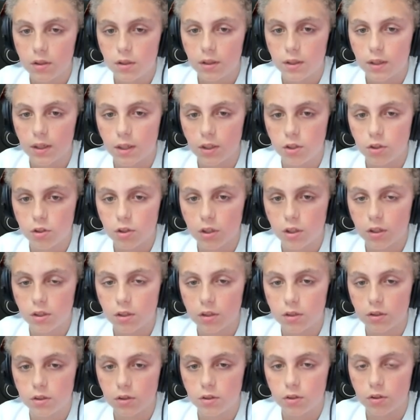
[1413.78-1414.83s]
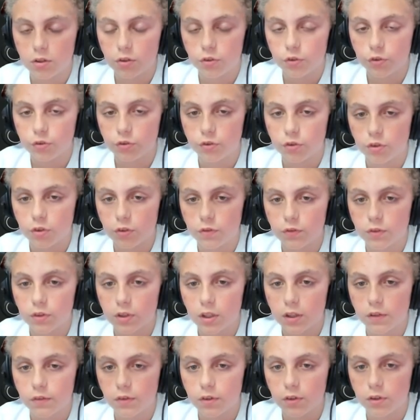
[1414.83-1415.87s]
You can also turn off the
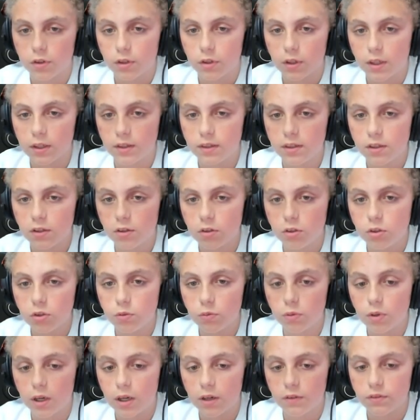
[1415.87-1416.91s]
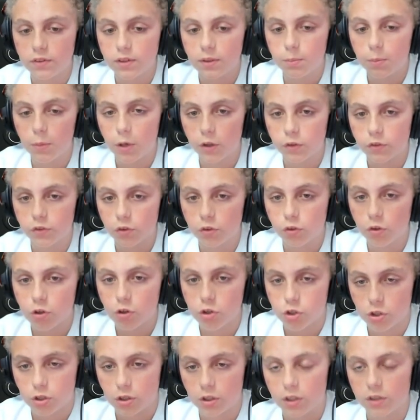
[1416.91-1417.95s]
cover, and here you have the master
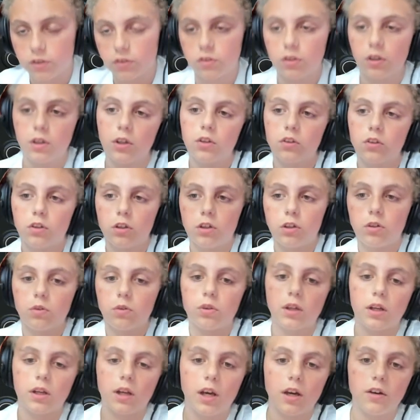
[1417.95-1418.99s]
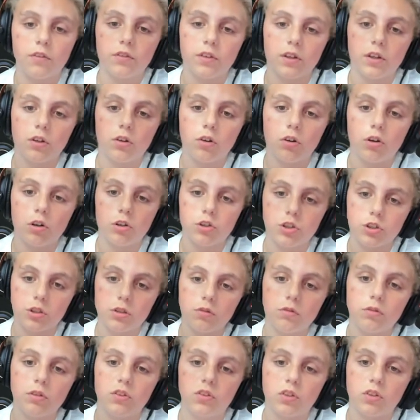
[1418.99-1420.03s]
caution lights. So you can have a
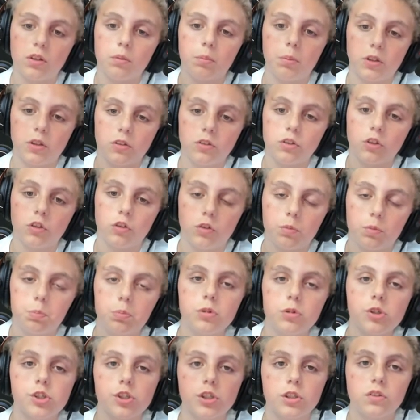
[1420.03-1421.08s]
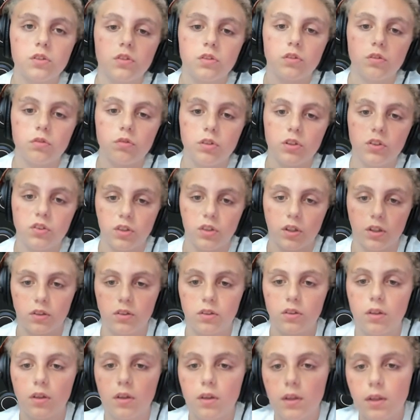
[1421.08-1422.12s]
caution reset button, just push it to reset.
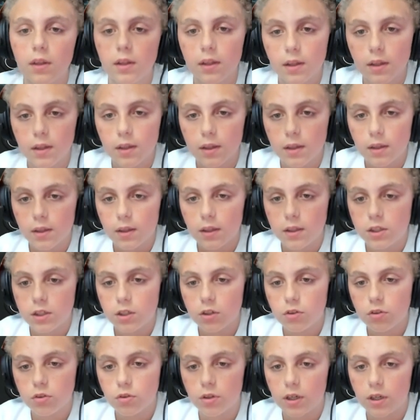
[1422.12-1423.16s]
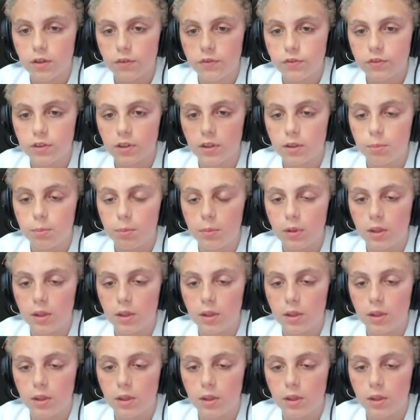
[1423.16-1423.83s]
Here you have some